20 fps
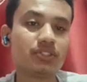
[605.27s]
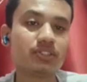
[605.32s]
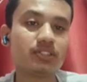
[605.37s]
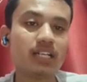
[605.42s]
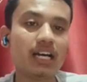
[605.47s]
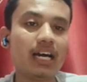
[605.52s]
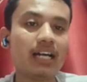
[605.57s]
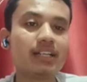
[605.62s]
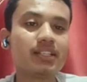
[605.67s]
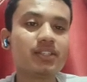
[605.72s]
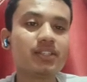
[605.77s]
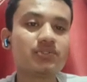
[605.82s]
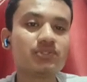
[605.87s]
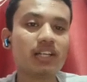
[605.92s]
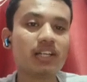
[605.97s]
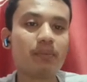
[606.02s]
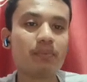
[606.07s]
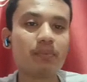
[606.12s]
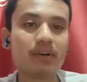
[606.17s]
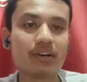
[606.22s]
and the
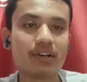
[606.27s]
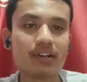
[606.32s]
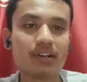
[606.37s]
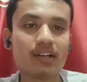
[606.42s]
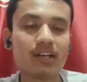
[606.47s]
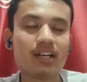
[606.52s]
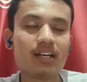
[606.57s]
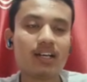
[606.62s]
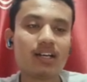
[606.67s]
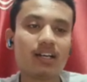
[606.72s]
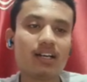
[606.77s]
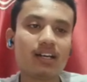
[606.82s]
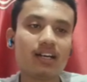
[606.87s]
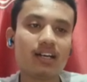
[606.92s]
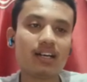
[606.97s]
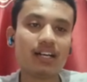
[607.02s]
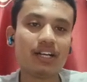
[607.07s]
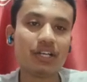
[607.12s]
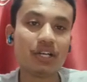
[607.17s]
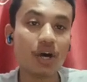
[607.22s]
sleeper
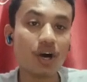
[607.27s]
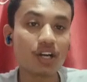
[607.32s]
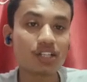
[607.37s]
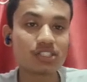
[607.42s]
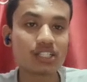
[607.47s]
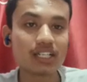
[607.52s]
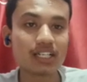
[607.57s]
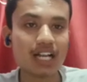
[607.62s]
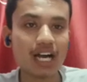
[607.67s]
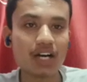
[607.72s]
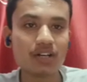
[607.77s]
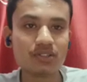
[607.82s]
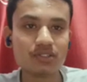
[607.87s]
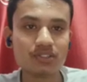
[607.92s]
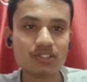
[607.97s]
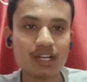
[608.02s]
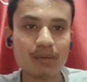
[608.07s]
knocked the ground.